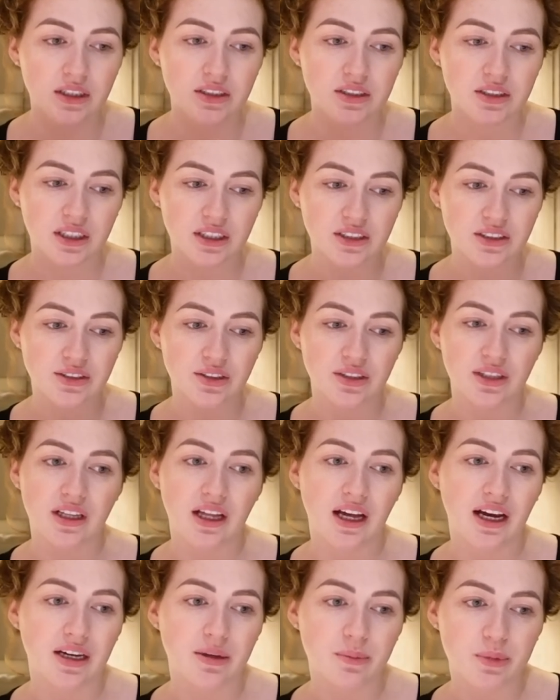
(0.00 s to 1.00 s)
So that's done, I'll
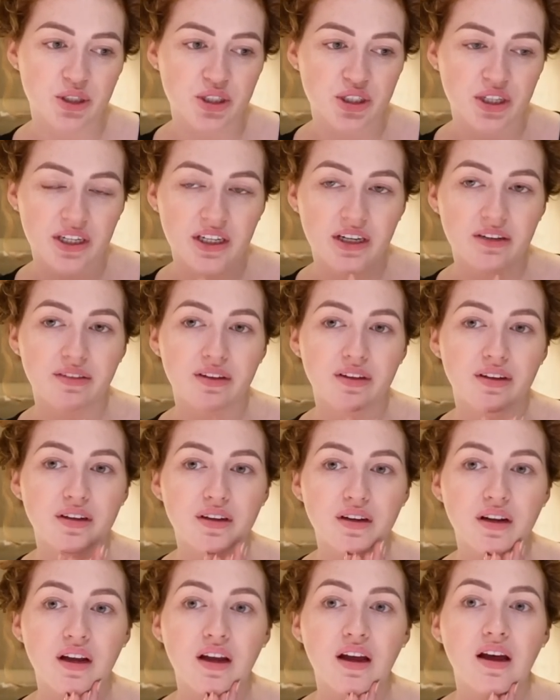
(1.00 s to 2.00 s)
iron my shirt and
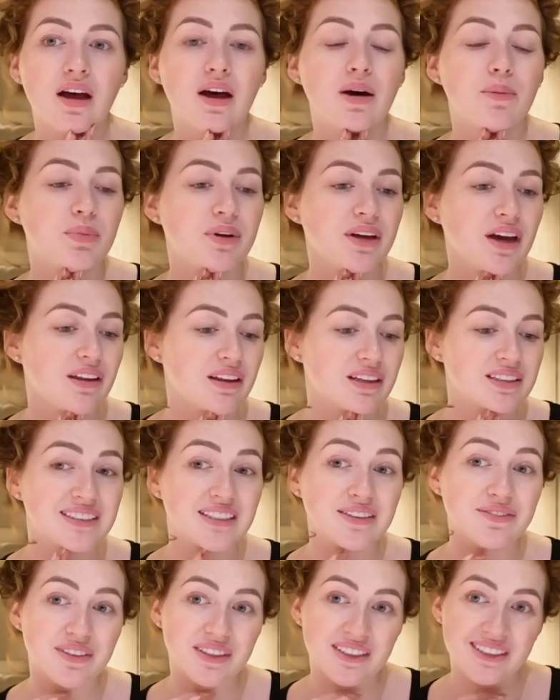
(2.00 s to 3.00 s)
everything. But yeah, that's
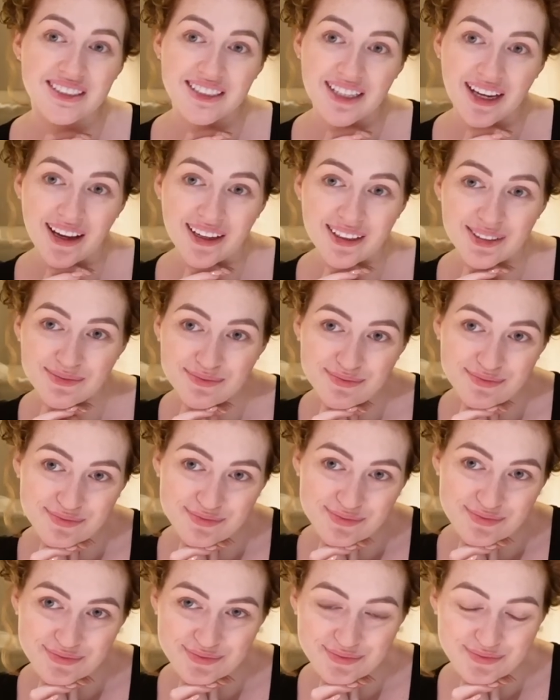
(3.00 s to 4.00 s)
it for today.
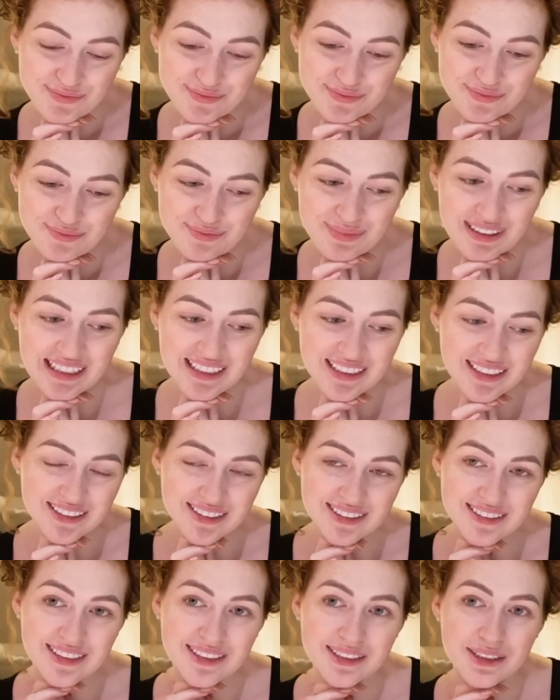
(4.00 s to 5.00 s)
My little
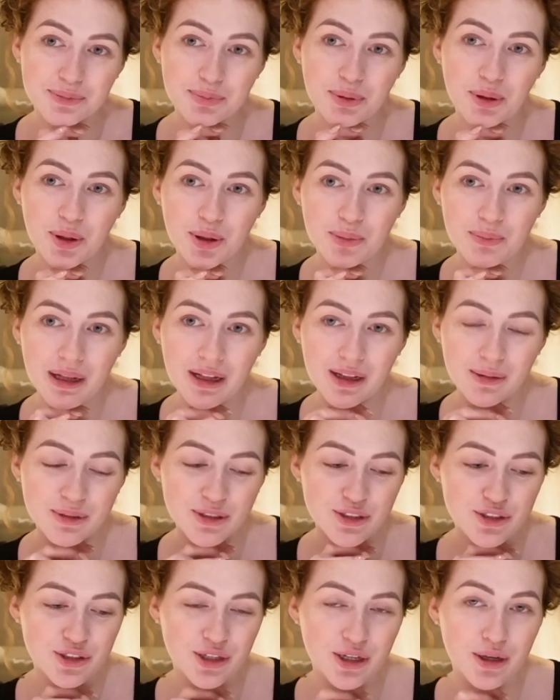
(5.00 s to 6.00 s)

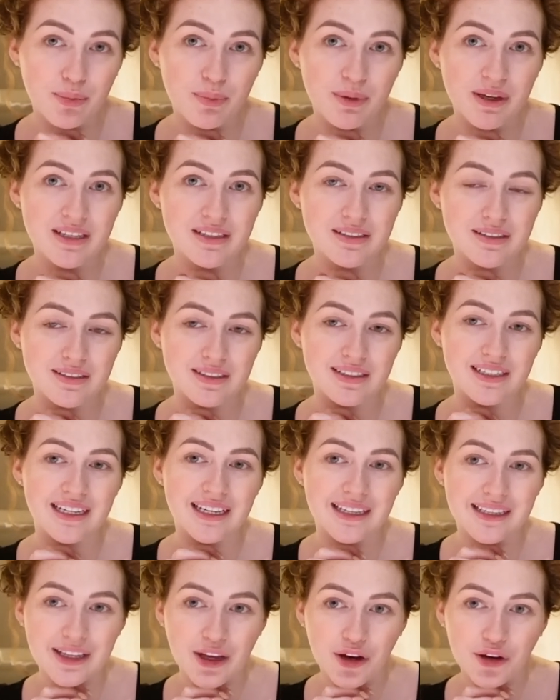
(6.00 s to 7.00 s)
Singapore-Melbourne trip is
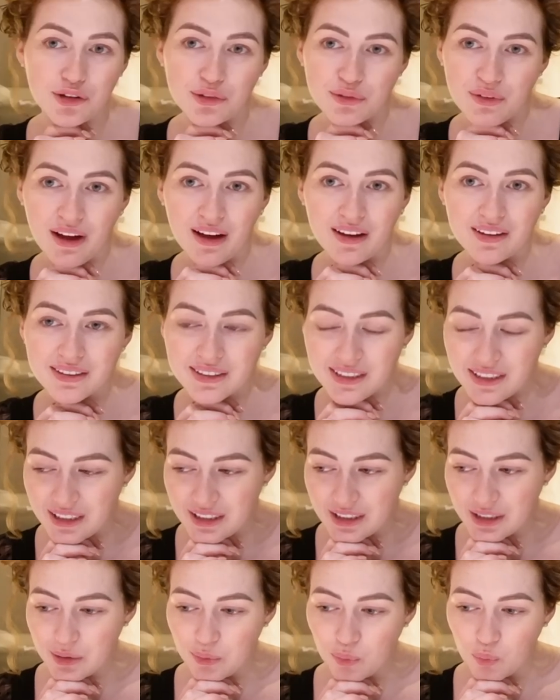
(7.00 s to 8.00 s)
nearly over.
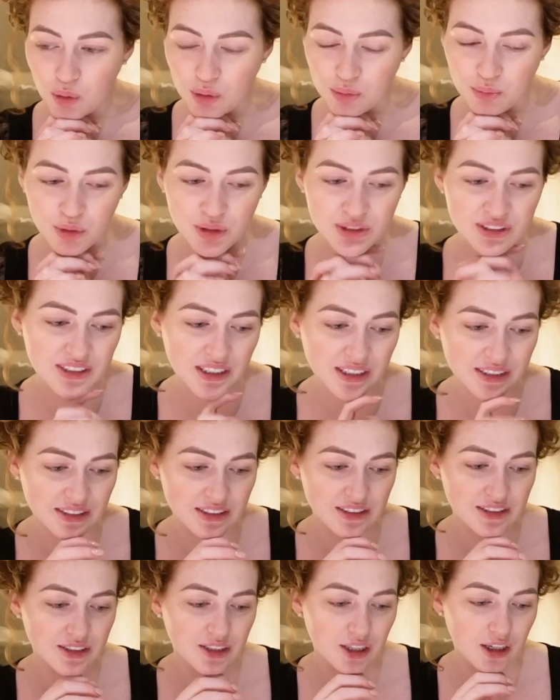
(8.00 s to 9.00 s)
One more sector
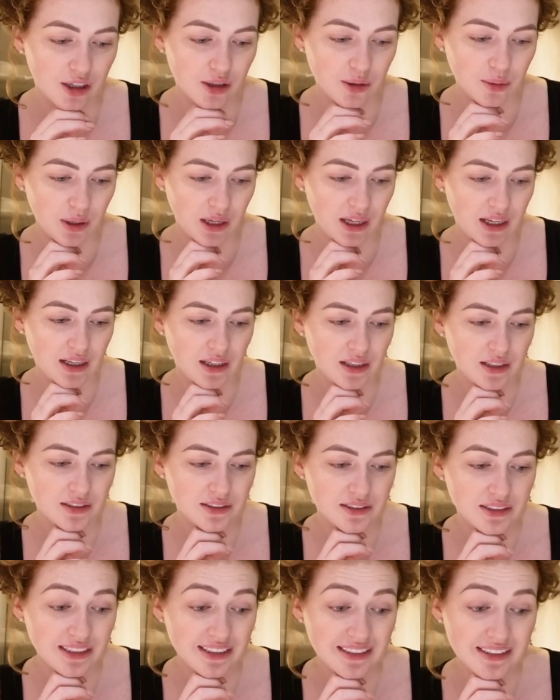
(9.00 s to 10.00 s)
to go,
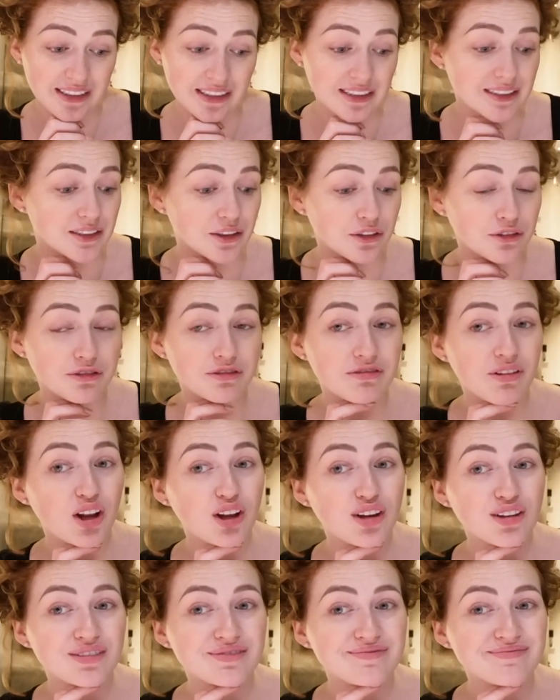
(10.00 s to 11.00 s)
and it is
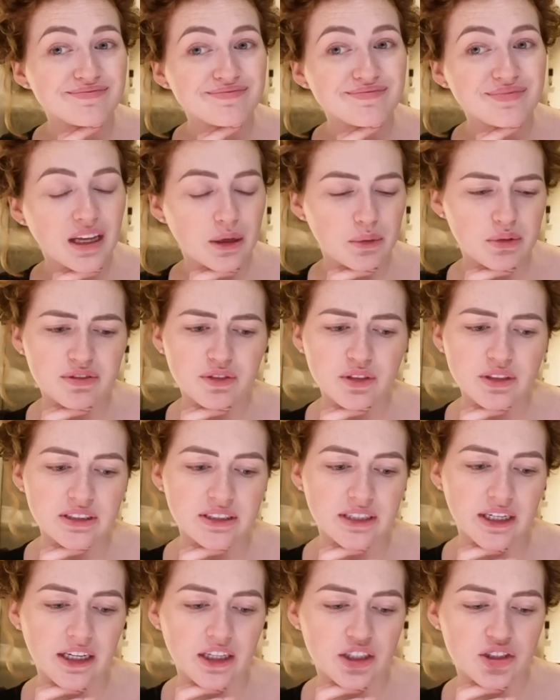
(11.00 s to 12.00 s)
full. It was full
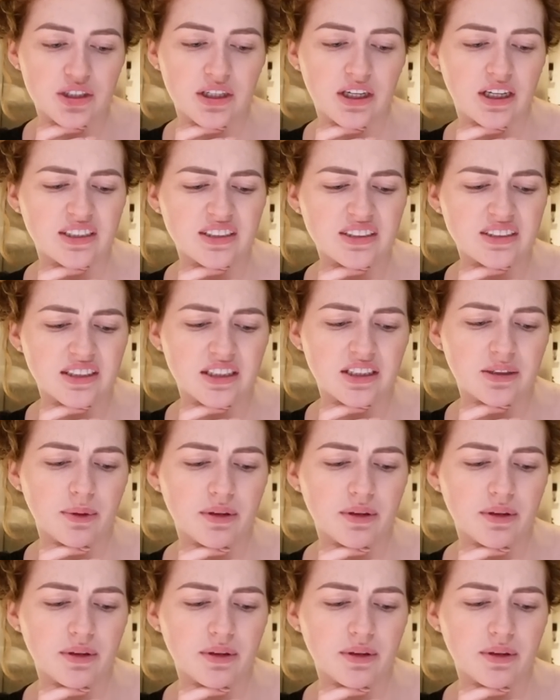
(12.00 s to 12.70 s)
today, actually. I didn't tell you